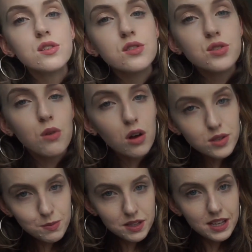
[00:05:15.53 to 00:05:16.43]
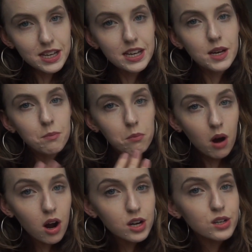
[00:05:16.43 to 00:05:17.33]
So ultimately,
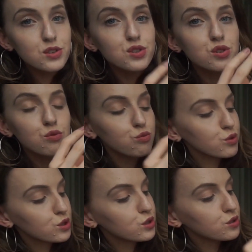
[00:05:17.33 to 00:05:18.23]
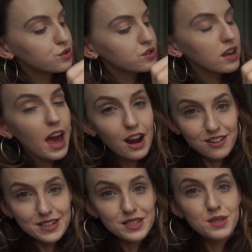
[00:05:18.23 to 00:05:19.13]
Mars rules
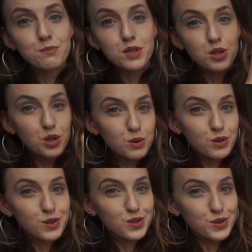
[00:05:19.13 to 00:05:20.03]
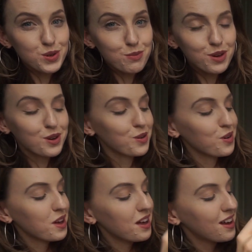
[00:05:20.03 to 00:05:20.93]
Aries, but co-rules
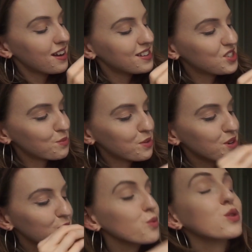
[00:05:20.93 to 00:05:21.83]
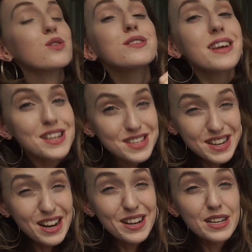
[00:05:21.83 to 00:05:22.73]
Scorpio. Jupiter rules
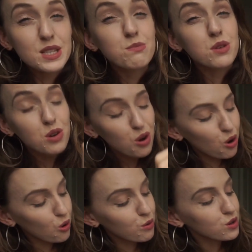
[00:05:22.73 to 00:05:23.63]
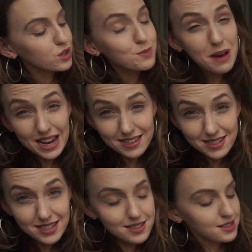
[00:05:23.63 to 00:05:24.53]
Sagittarius, but co-rules
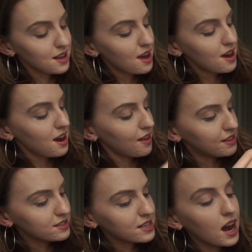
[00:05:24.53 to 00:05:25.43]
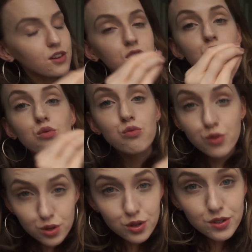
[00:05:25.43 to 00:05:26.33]
Pisces. And then Saturn
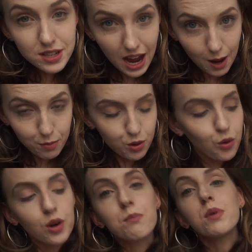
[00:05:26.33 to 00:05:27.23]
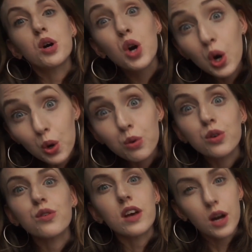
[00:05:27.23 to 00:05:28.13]
rules Capricorn, but
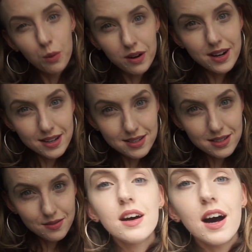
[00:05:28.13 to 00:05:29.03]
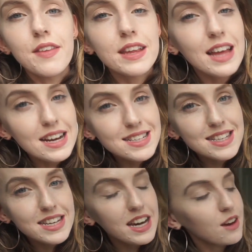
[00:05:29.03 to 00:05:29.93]
co-rules Aquarius. And then
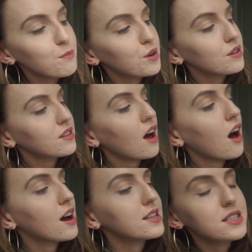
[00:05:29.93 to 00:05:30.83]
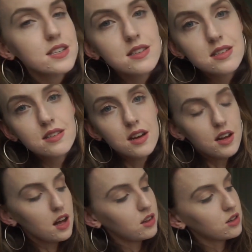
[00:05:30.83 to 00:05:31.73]
lastly, I put the houses
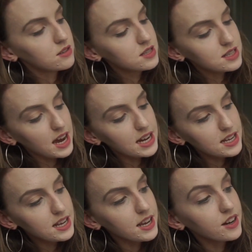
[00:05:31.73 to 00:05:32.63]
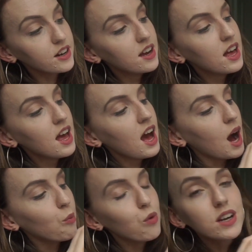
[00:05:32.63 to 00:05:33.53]
along the side here.
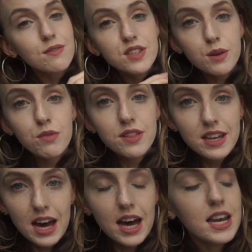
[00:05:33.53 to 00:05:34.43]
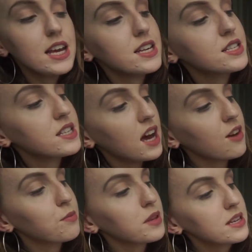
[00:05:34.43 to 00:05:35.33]
And what I've done with that is
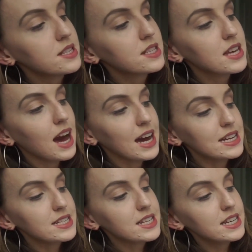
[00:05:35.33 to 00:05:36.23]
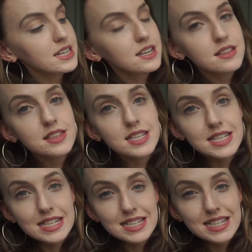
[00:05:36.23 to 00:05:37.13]
I've placed the IC, the
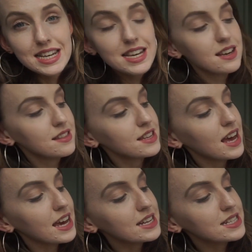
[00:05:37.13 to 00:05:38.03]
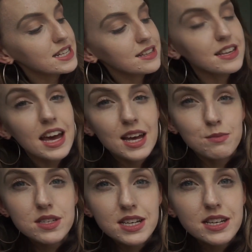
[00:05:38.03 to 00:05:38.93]
DC, the AC, and the
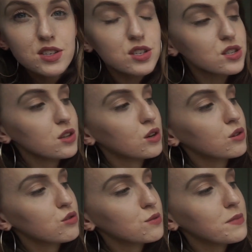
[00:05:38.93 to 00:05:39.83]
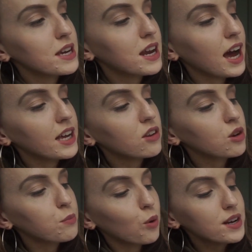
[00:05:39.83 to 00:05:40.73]
MC just along those main
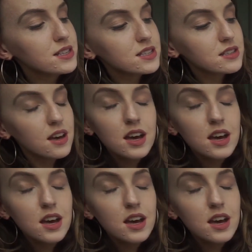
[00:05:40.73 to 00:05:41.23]
angular points.